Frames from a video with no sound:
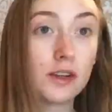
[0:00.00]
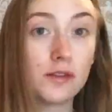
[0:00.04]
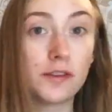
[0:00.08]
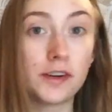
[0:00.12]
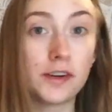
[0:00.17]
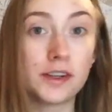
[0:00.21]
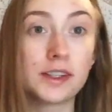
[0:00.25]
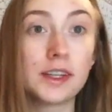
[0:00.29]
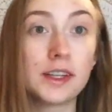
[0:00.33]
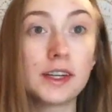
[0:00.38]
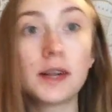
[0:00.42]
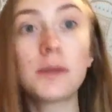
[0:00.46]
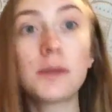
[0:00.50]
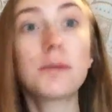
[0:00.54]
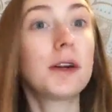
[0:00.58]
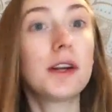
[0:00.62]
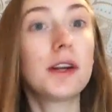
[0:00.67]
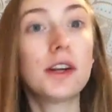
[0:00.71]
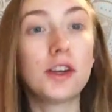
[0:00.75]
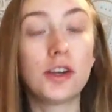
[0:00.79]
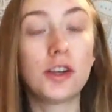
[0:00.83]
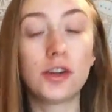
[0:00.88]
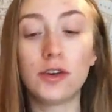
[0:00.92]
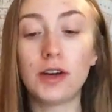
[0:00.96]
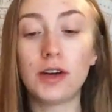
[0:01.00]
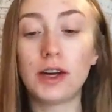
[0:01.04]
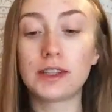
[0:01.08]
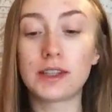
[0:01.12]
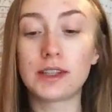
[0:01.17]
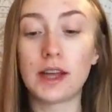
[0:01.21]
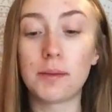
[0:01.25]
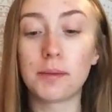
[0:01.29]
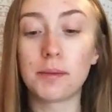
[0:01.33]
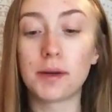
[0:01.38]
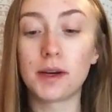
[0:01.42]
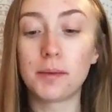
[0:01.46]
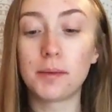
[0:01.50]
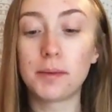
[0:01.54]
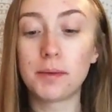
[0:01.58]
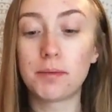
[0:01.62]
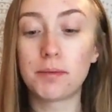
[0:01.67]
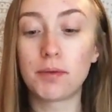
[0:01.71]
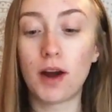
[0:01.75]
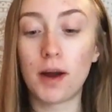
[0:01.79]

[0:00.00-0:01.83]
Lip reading: So first thing I'm going to do is I'm going to be